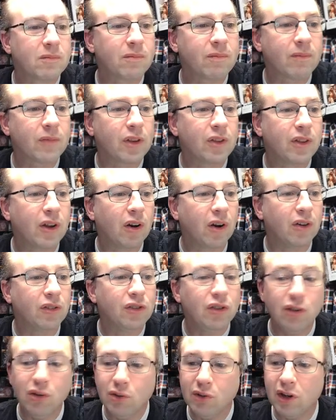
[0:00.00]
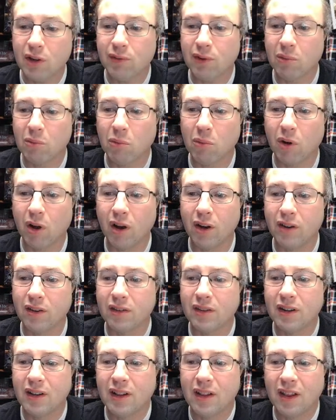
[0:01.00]
There are two different
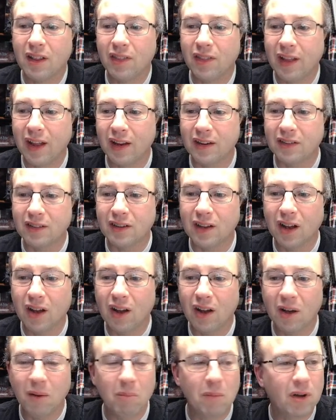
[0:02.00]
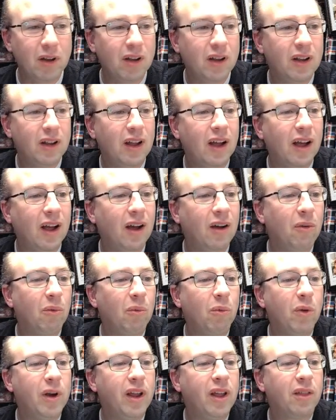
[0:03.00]
ones that come
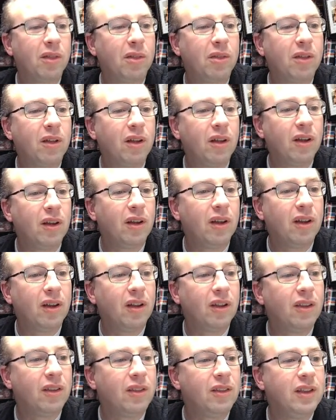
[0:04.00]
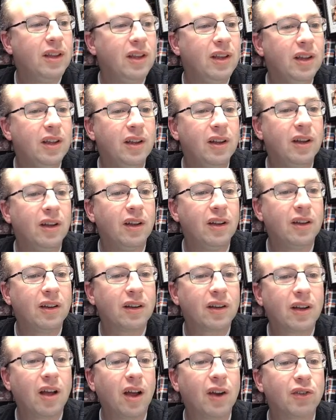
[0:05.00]
with the
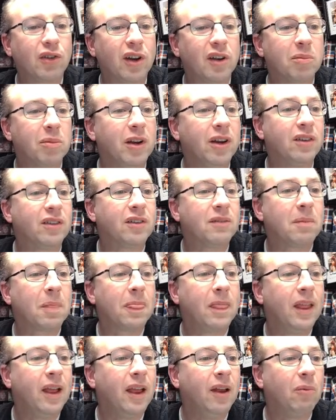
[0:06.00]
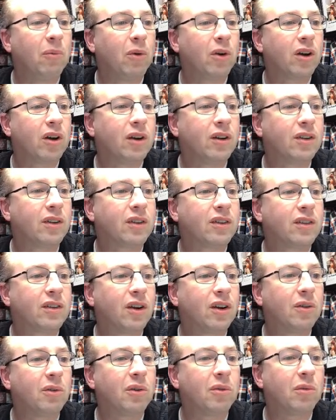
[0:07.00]
contrast paints and we're going to
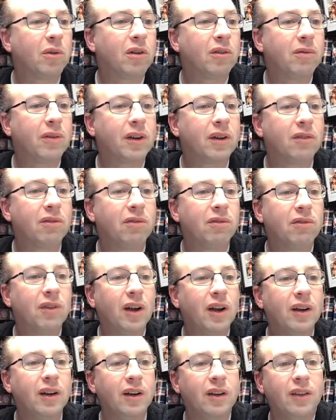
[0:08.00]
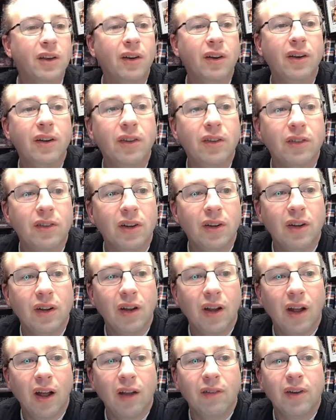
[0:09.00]
start with one if I could find it. There it is.
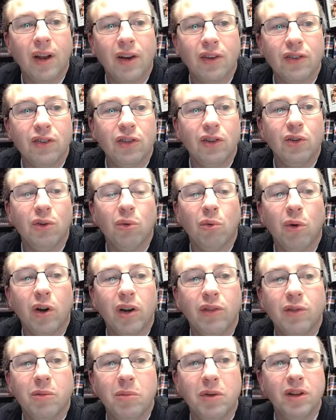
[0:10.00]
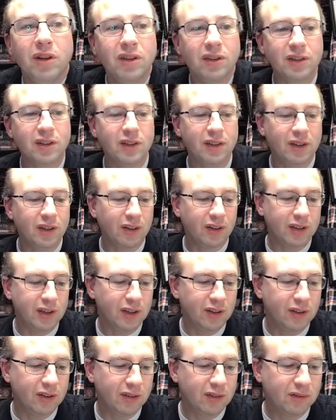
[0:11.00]
I've got two. One of them is
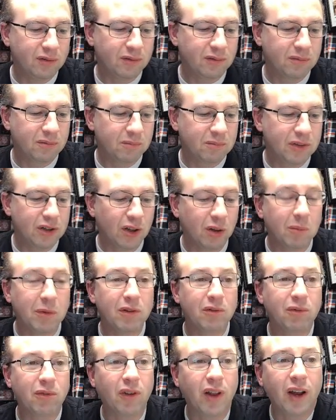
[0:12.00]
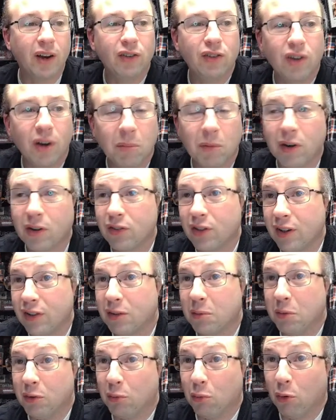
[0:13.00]
Gillian Guilliman Flesh. I'm going to say
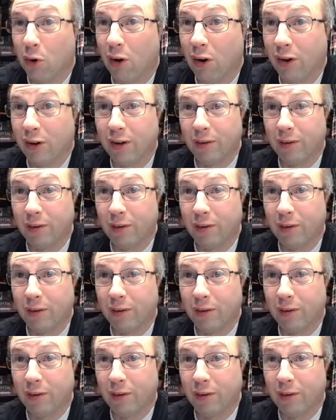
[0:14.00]
something's wrong.